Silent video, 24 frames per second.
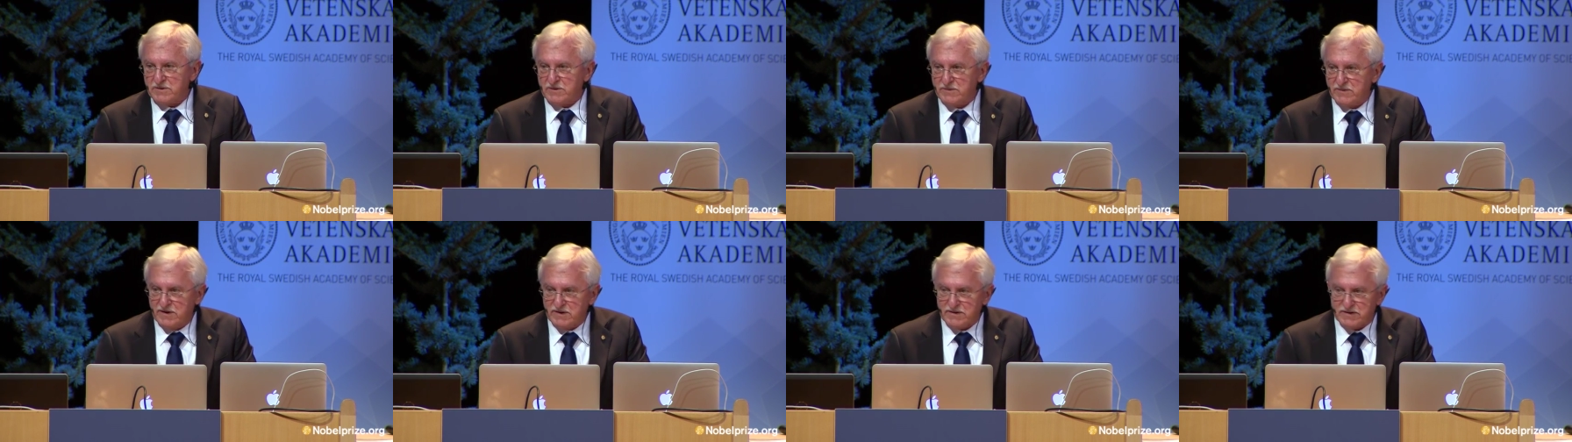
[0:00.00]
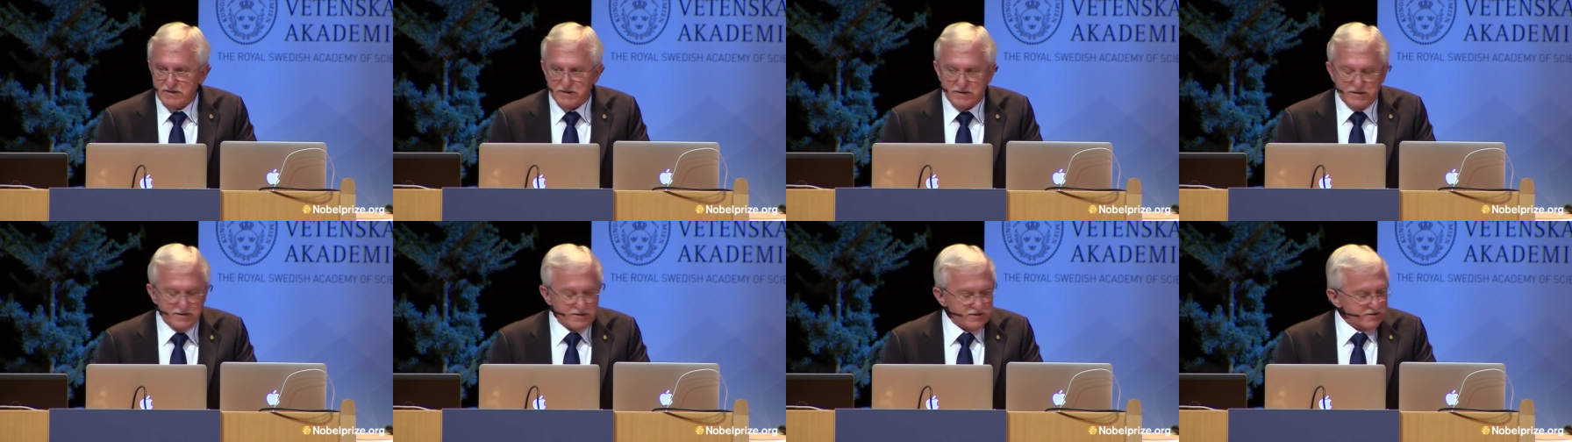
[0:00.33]
to
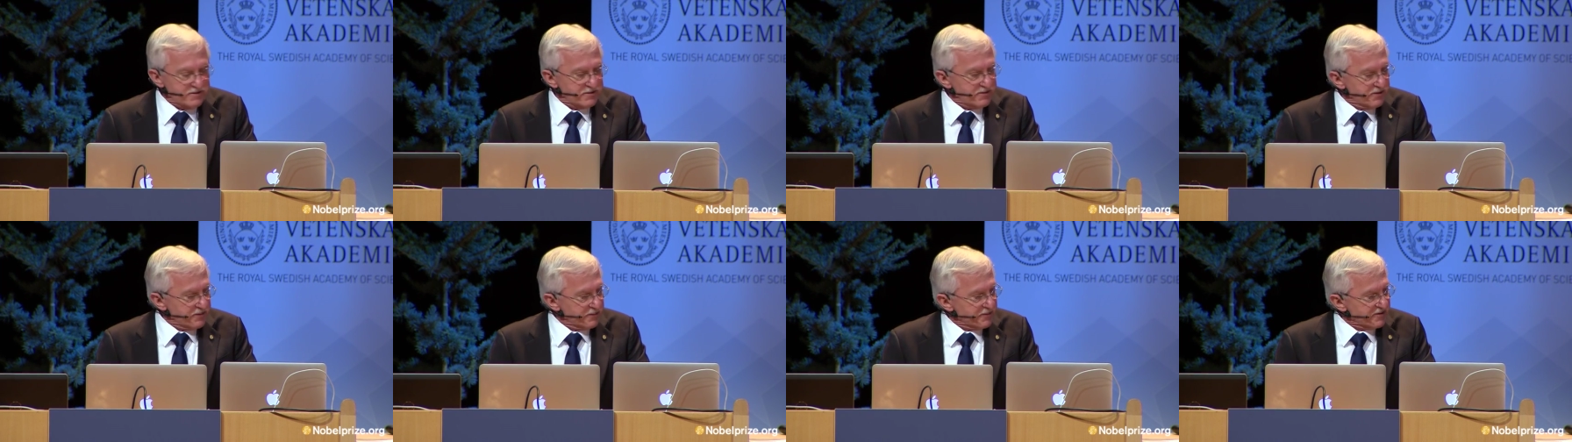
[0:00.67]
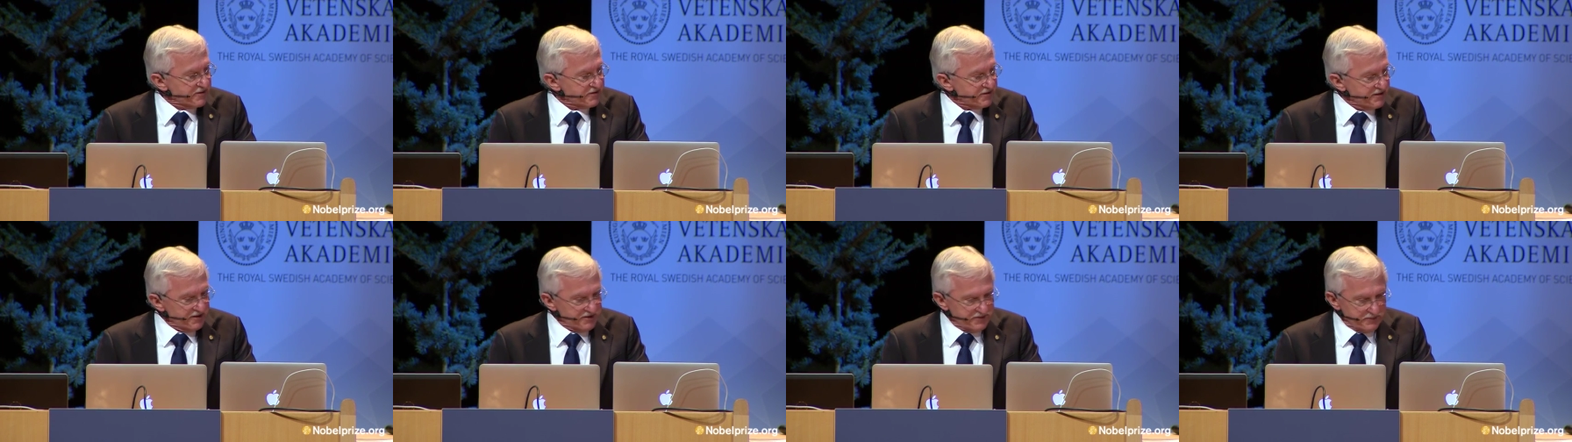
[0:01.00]
us that these
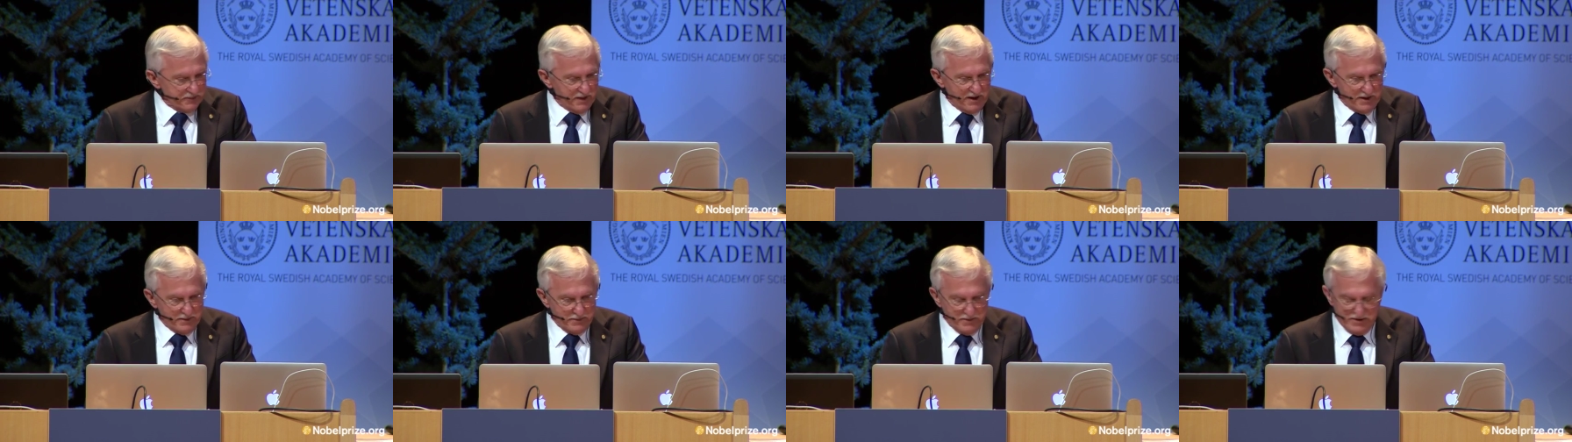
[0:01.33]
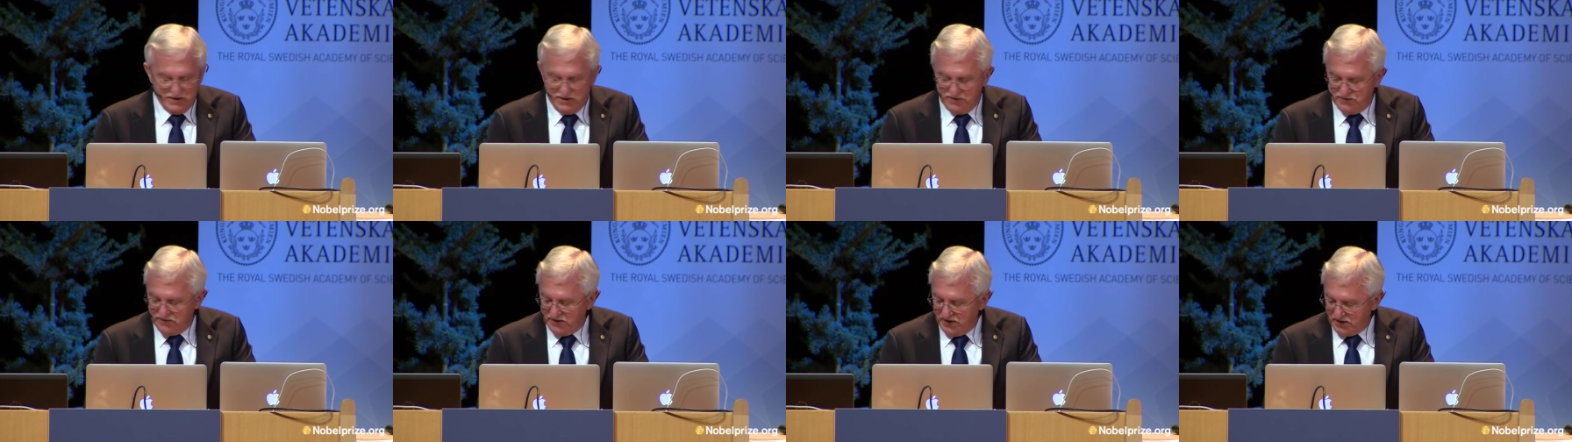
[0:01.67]
tumor cells might be
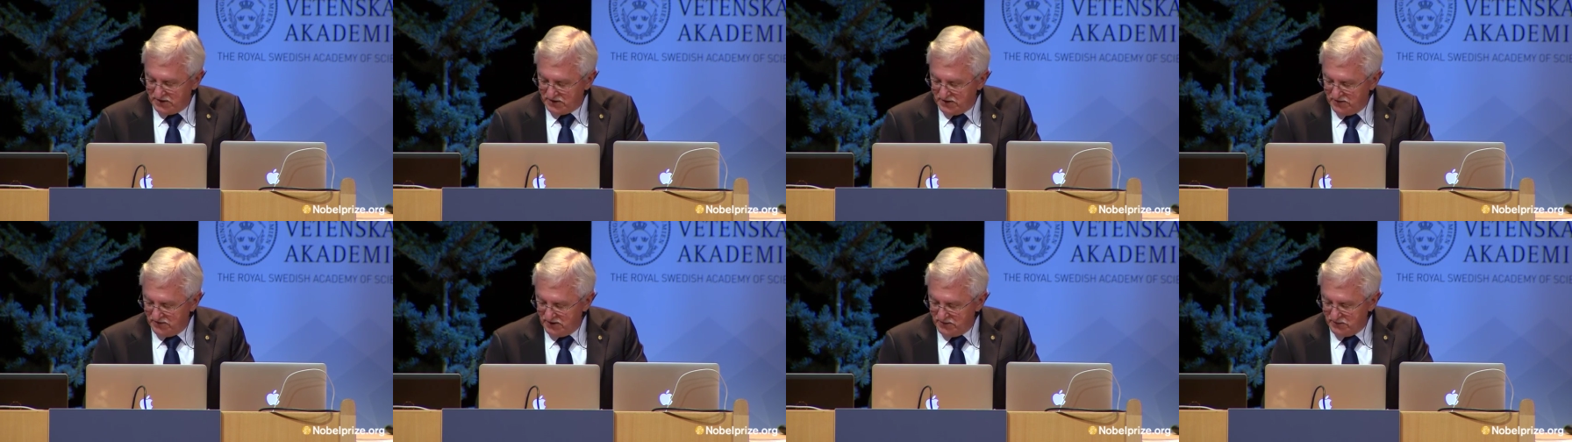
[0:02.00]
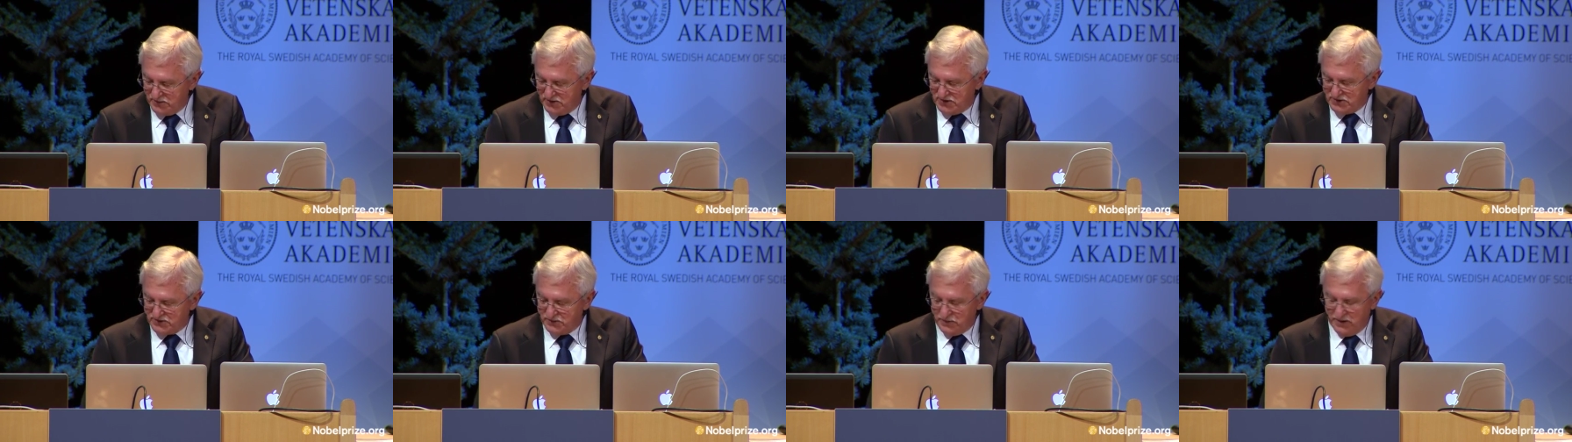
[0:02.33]
defective
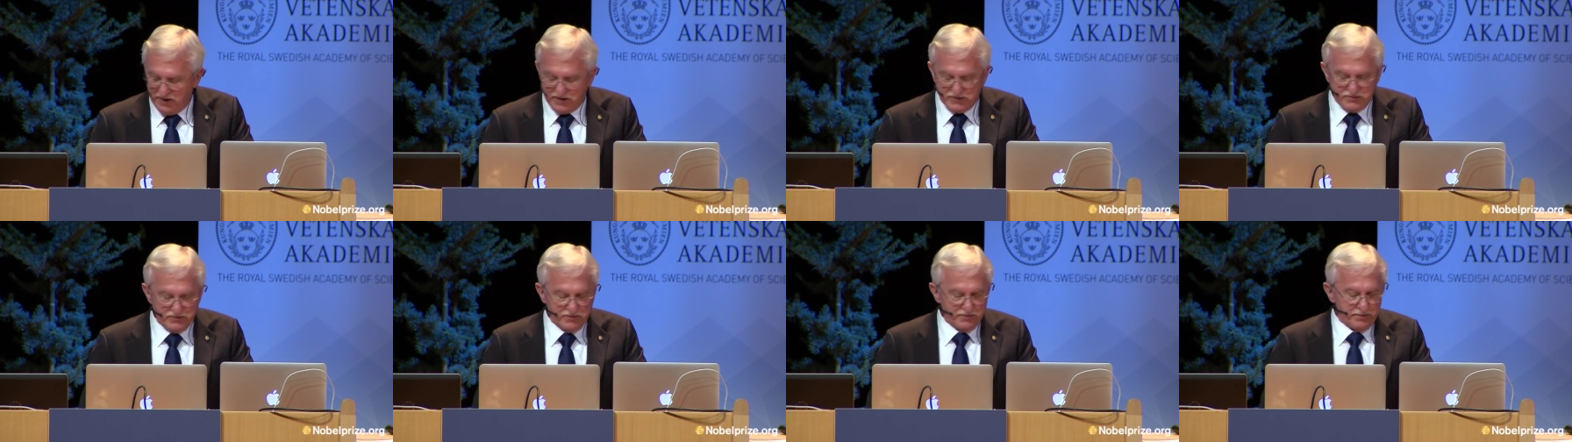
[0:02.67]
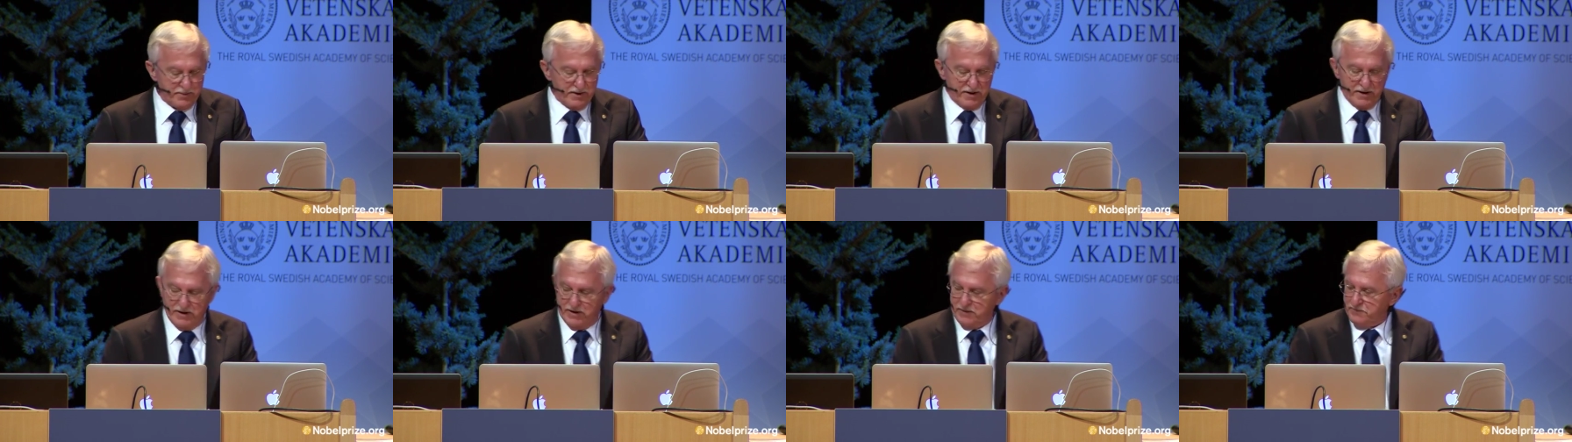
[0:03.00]
in mismatch
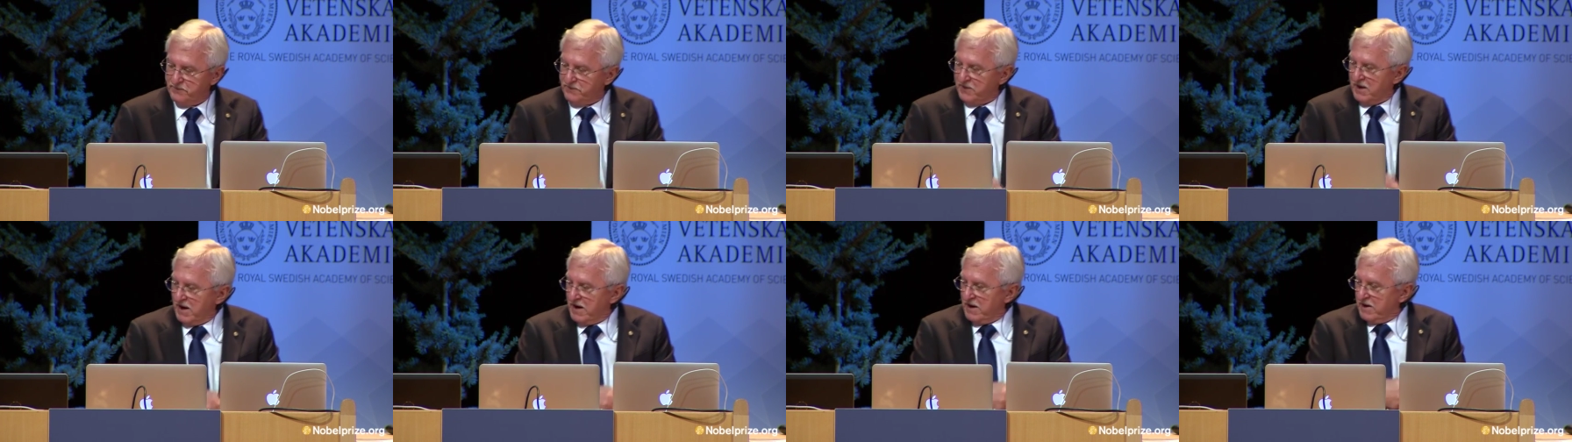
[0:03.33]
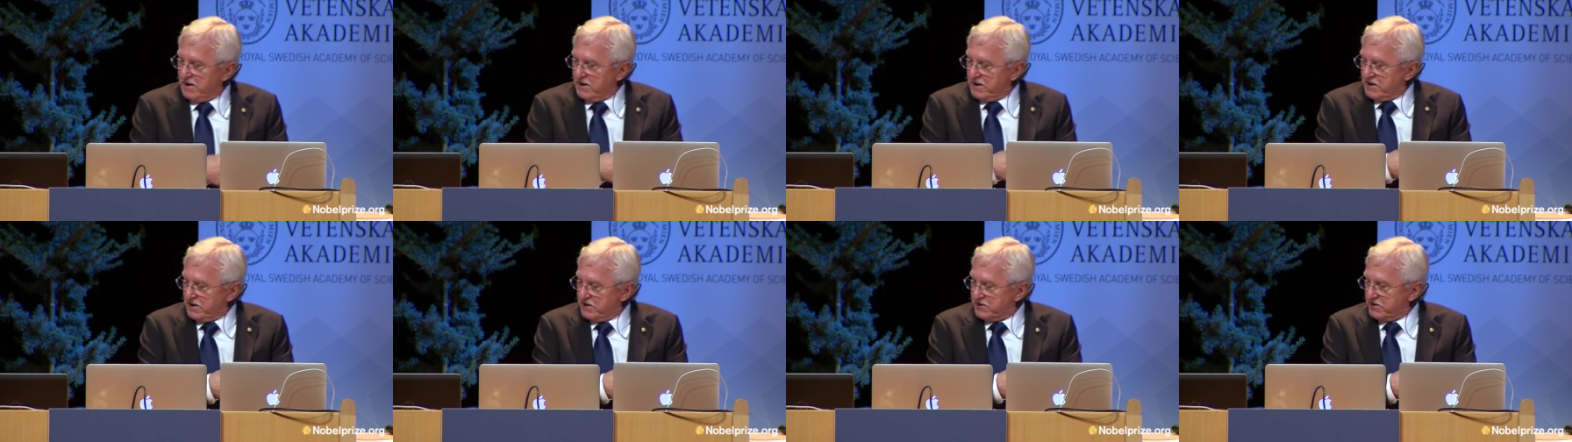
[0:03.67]
repair.
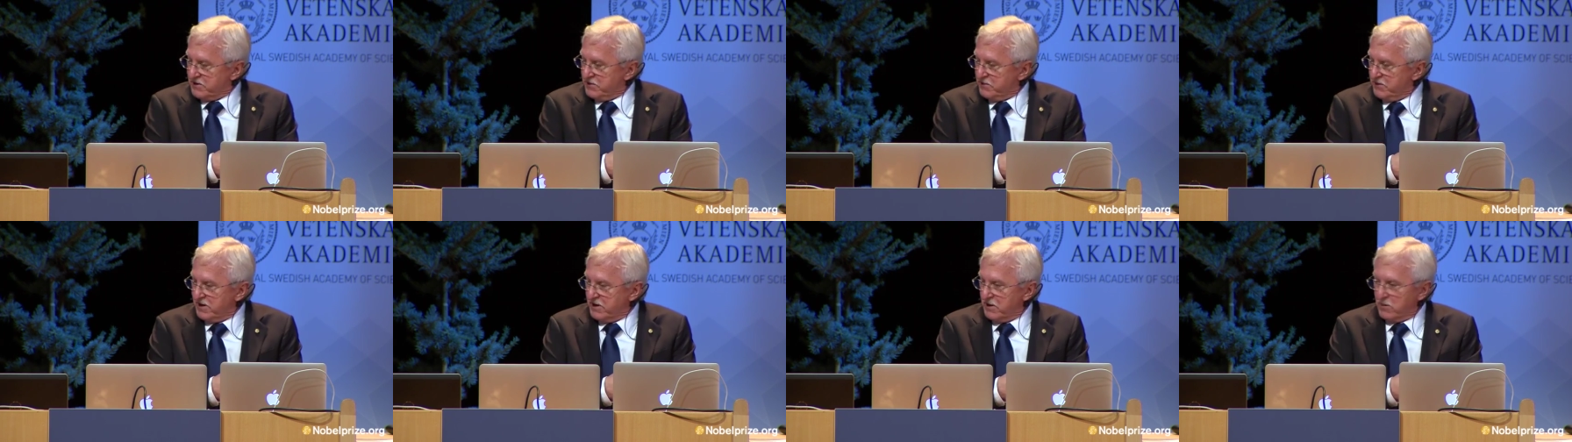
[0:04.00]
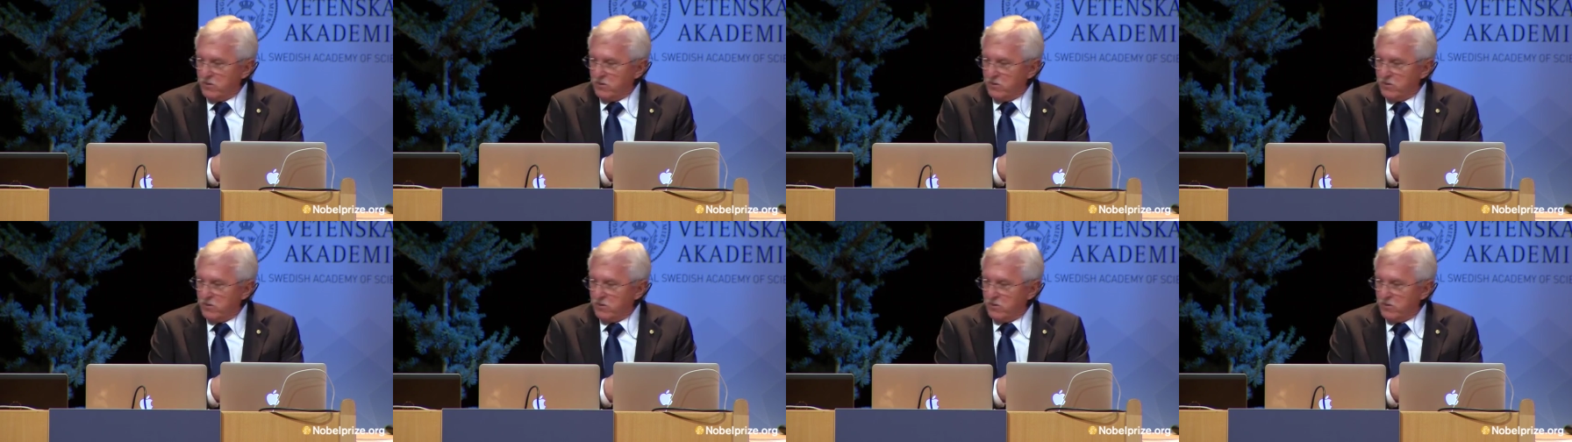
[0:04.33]
So we